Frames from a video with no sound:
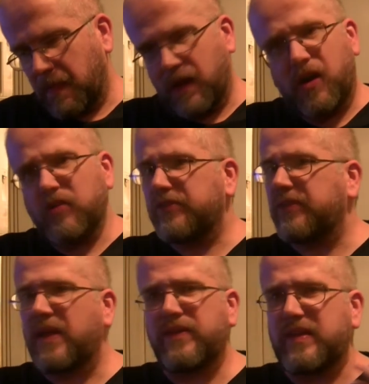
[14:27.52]
On the
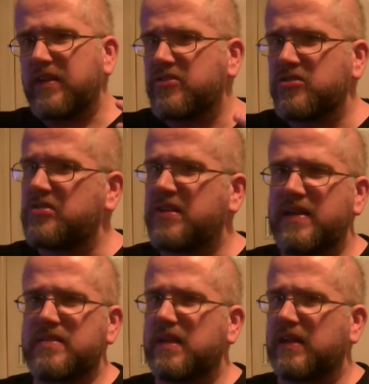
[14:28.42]
flavour, this just
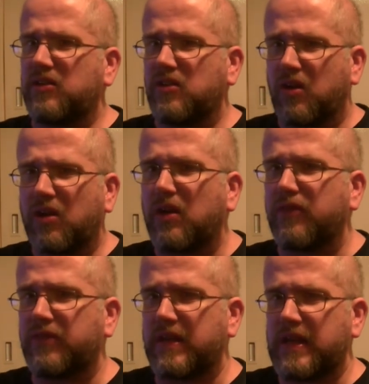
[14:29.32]
tastes like a lot of
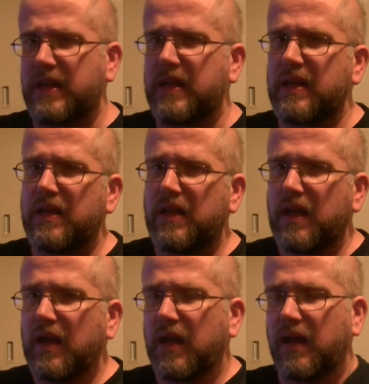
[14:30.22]
the
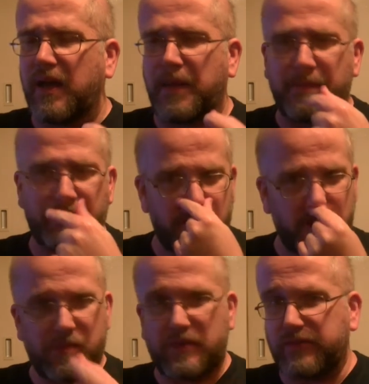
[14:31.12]

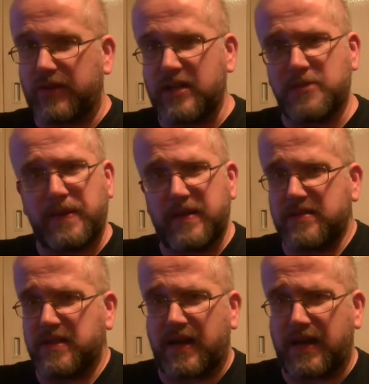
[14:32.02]
German Weiss beers
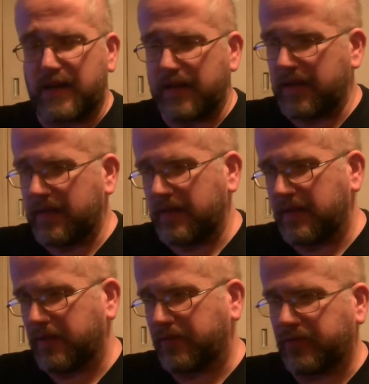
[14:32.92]
that I
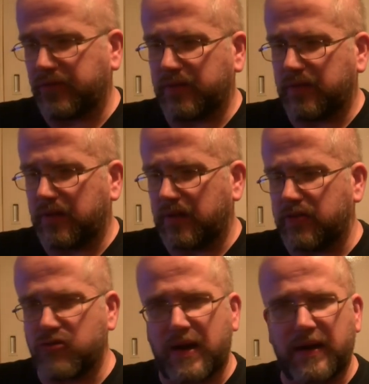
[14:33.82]
have
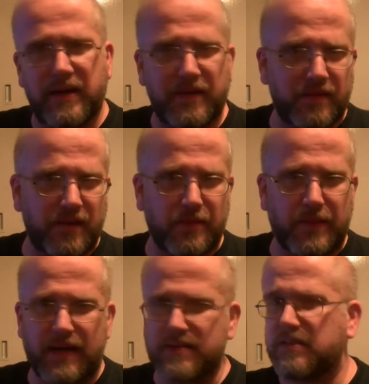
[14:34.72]
drank in the
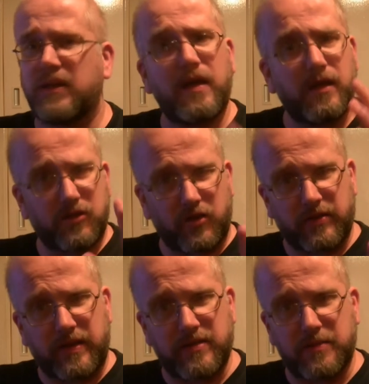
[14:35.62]
past. Not that
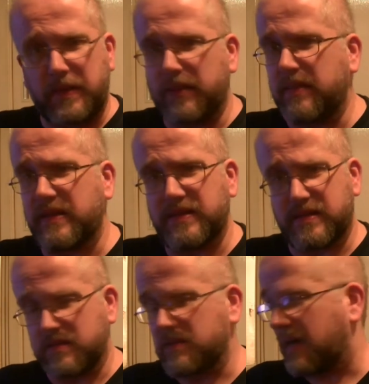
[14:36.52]
that's a bad thing,
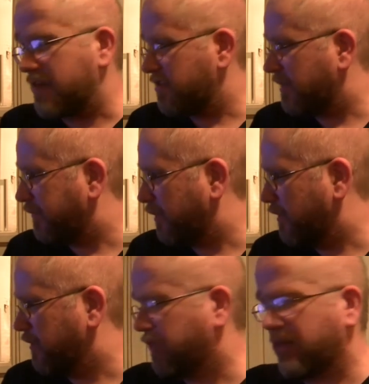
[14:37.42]
that's actually a very
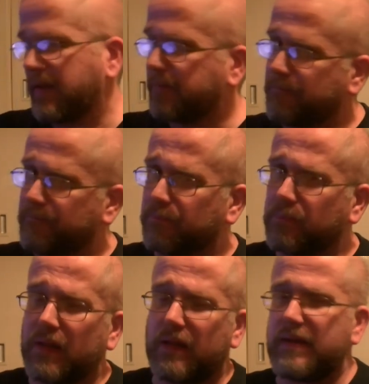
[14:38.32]
good thing.
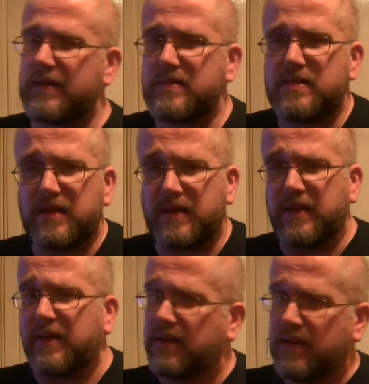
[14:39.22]
It
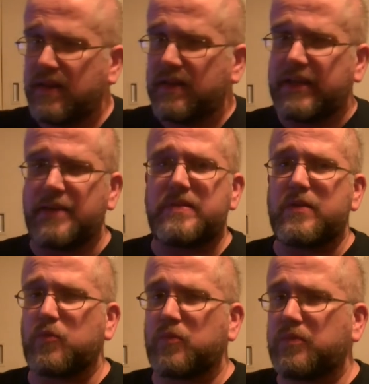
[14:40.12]
keeps
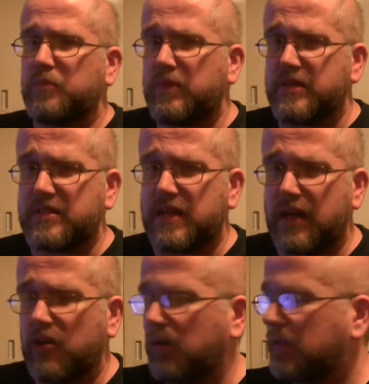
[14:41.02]
in with the style.